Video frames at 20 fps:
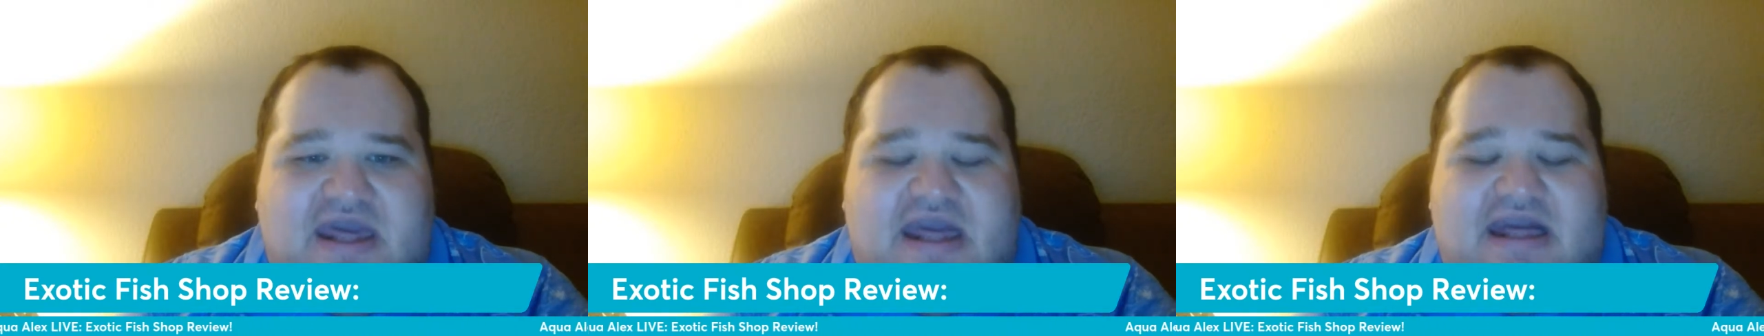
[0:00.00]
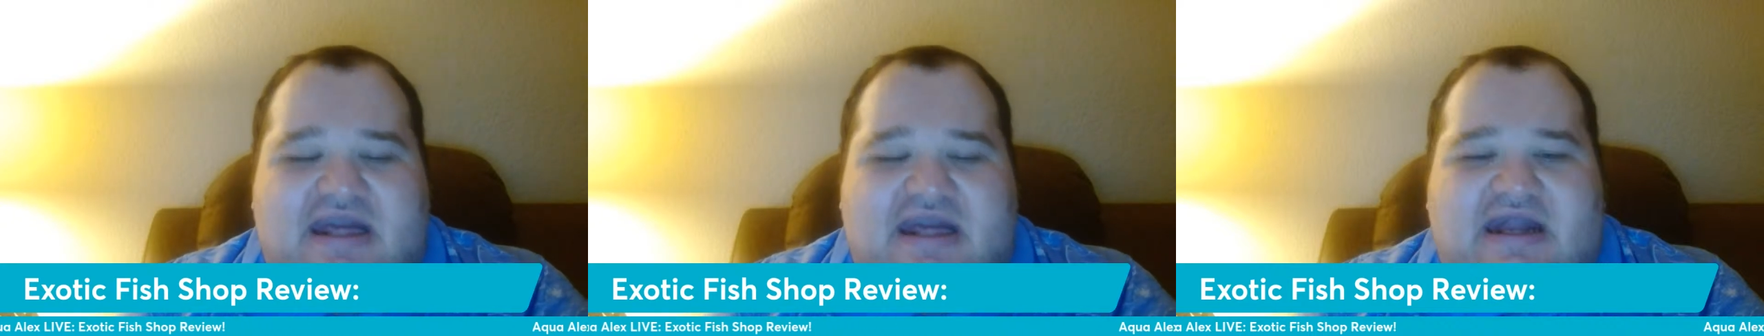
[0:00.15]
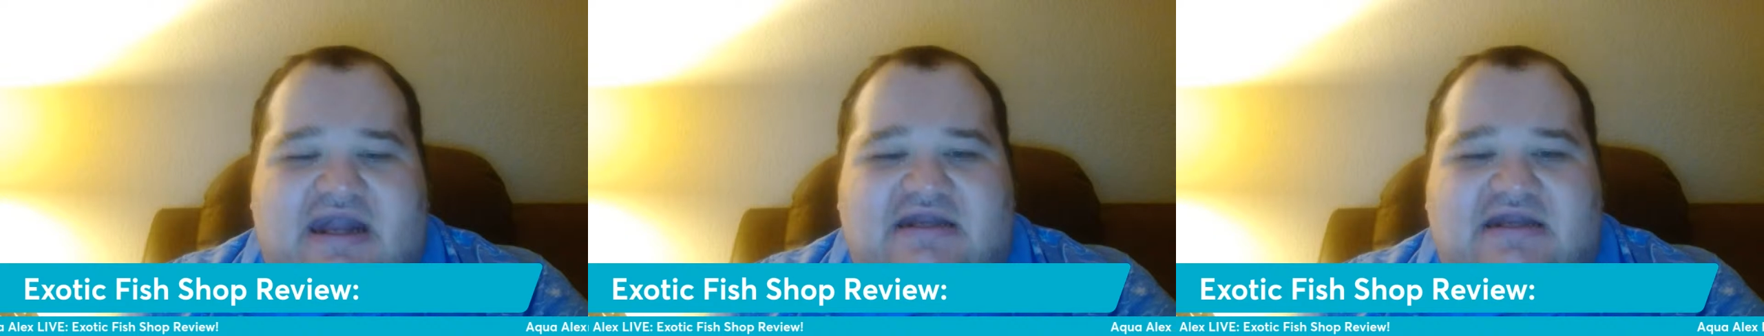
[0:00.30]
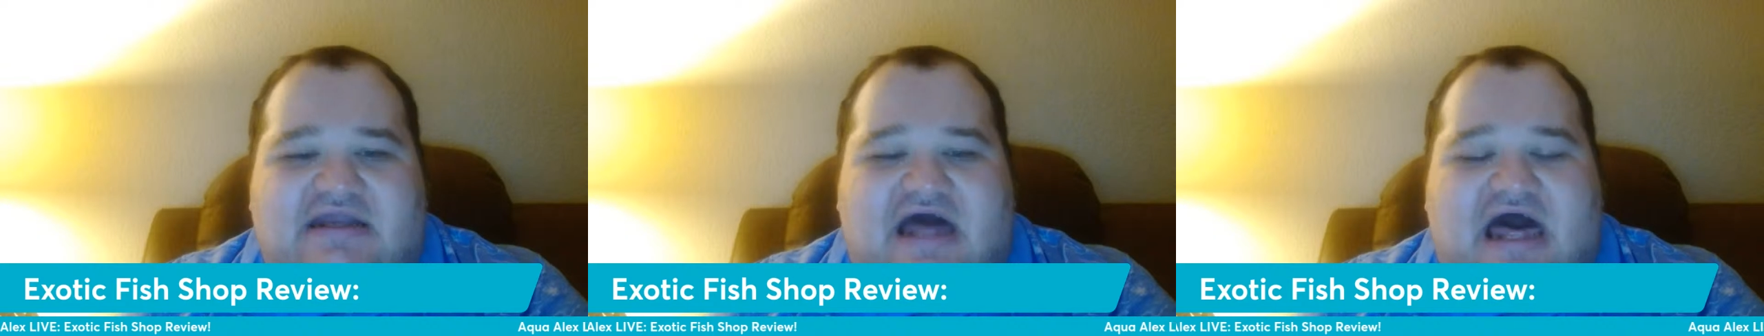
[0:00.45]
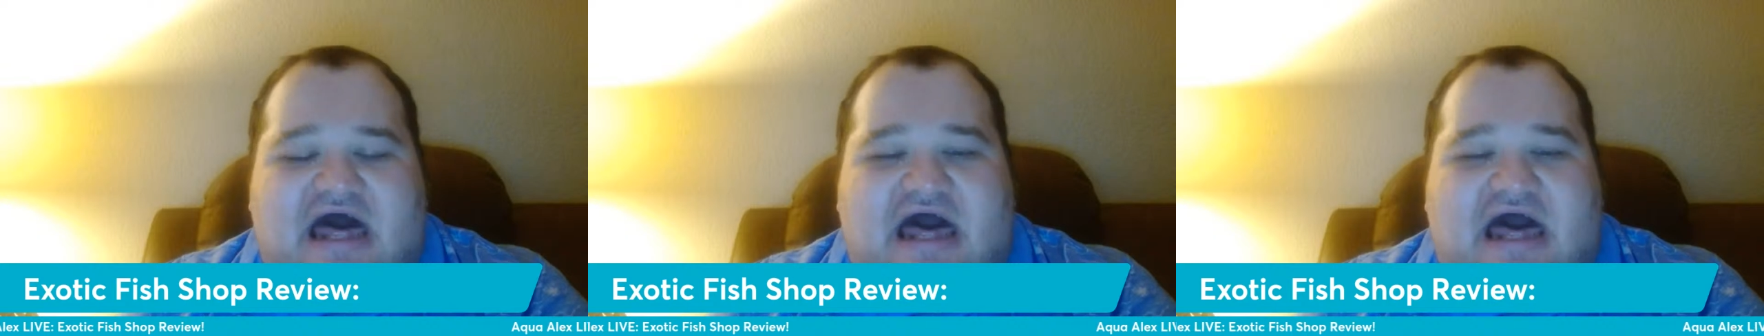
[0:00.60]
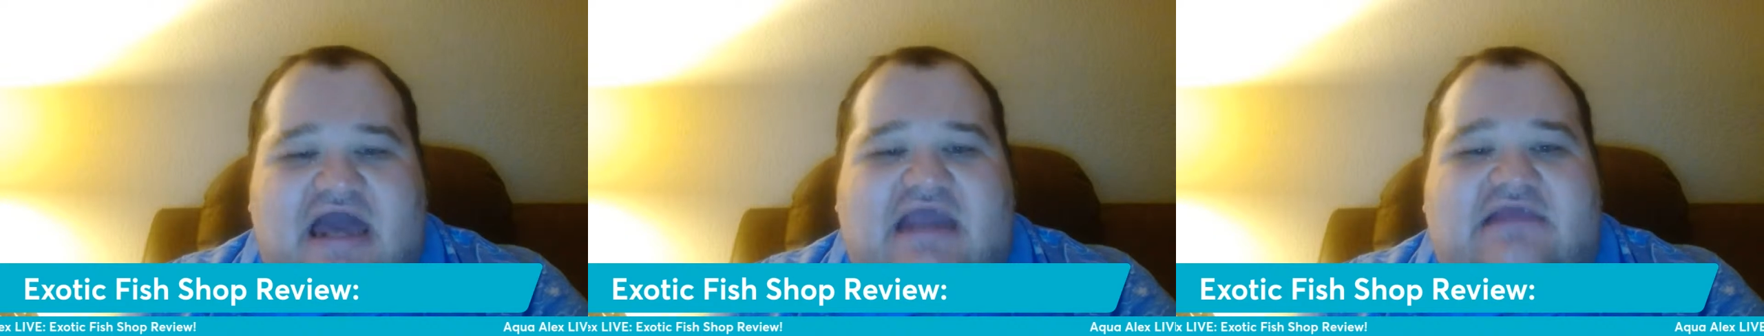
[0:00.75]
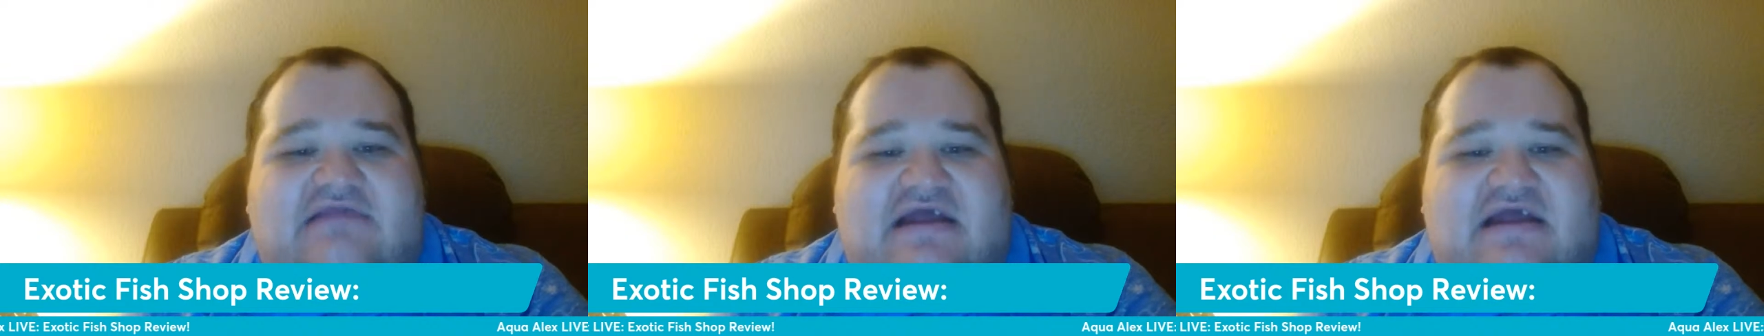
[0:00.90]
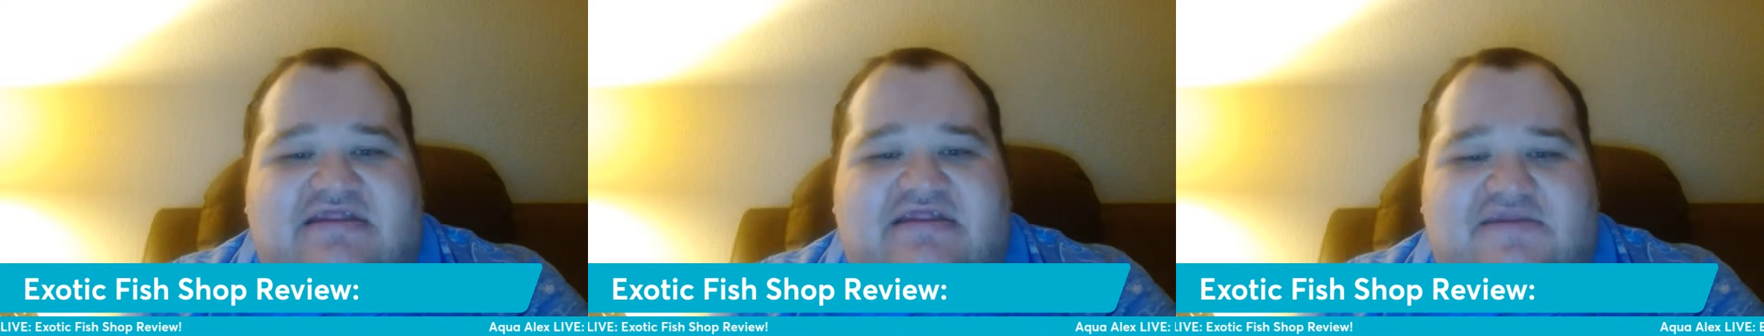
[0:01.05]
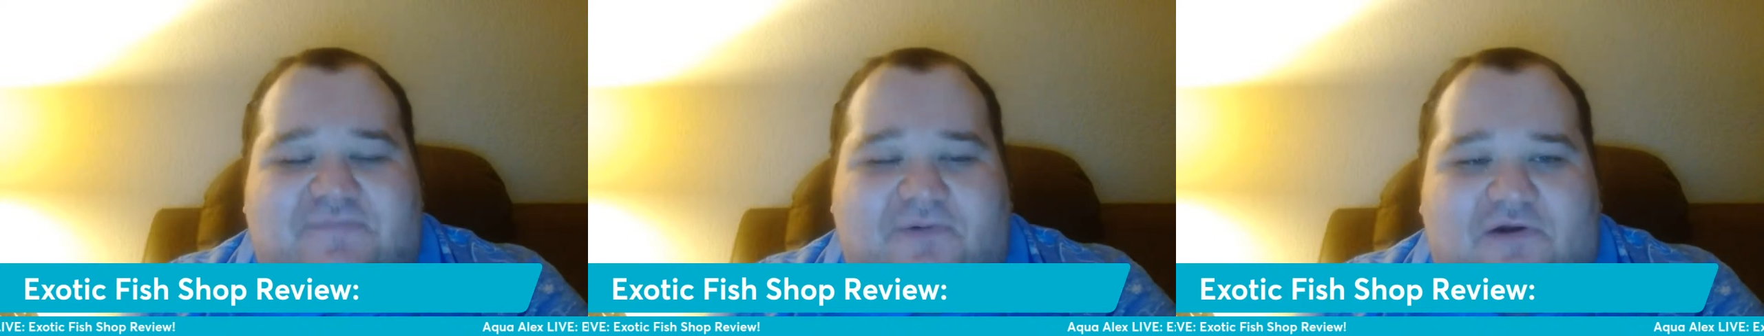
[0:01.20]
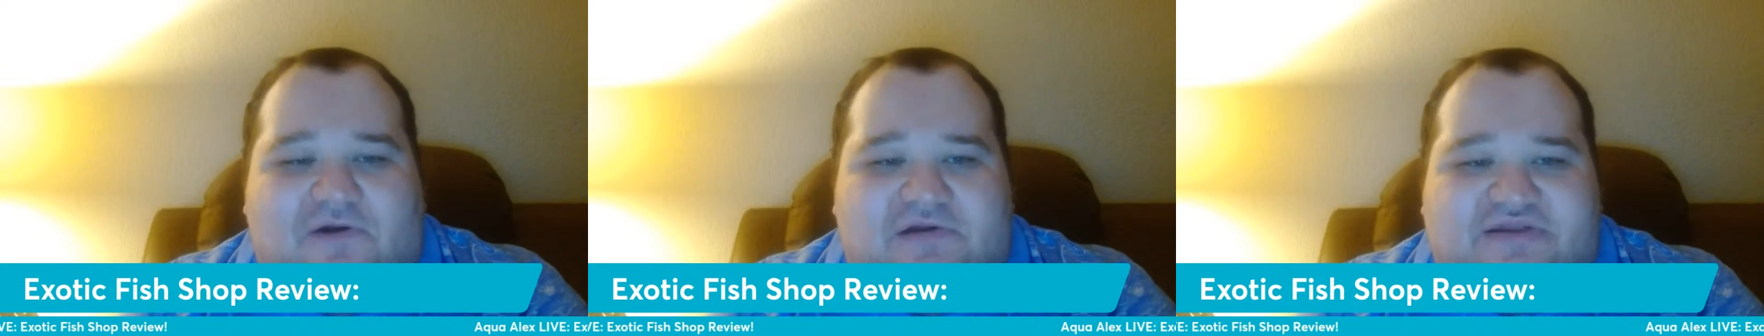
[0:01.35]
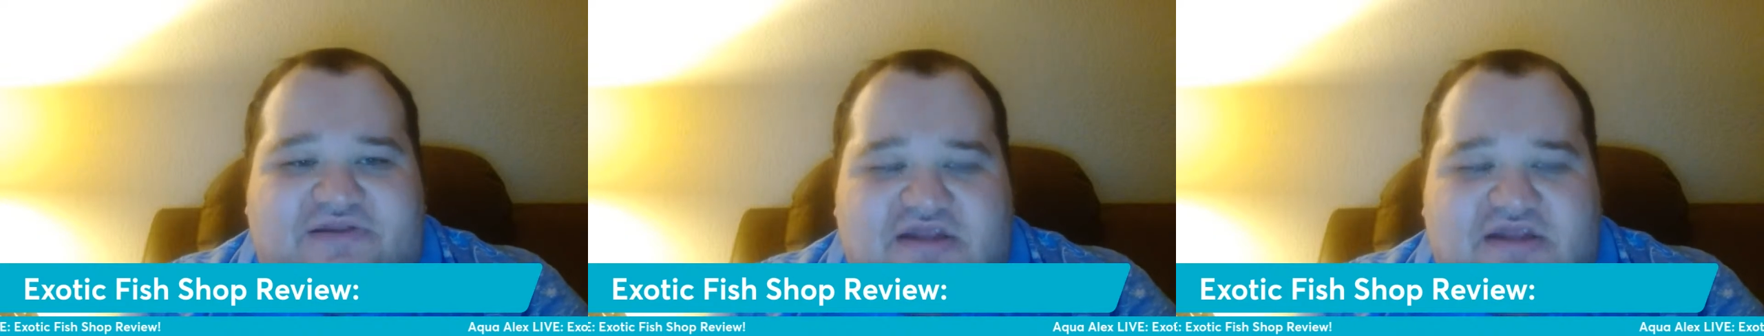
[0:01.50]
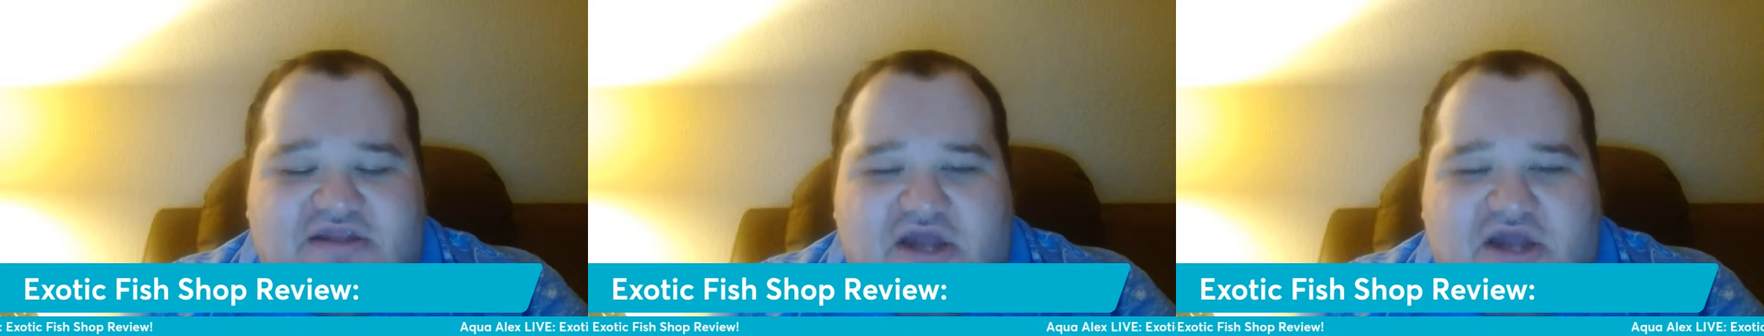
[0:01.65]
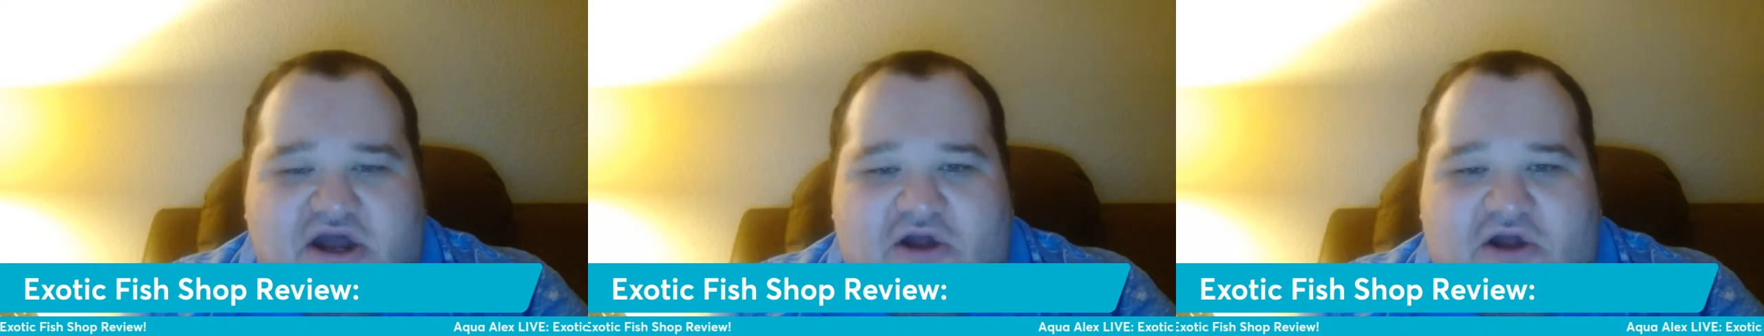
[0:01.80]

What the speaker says: and I let the person